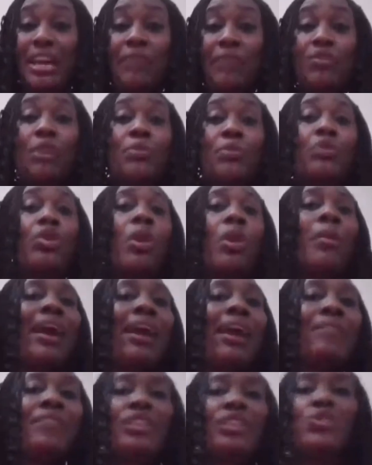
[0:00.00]
have not become
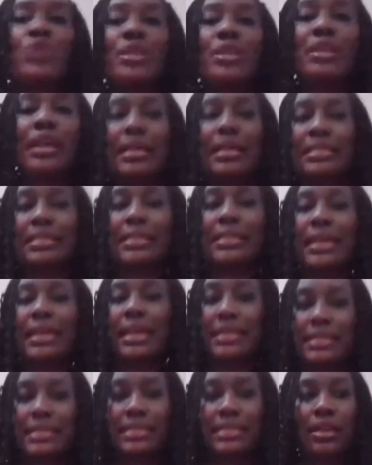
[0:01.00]
avid readers
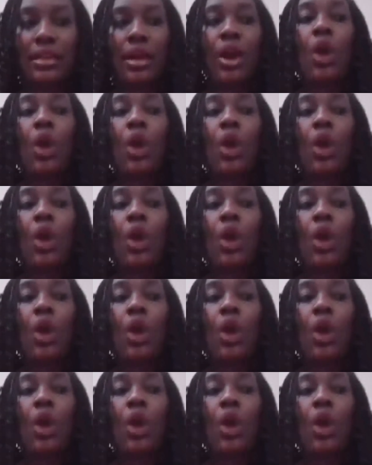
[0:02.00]
yet,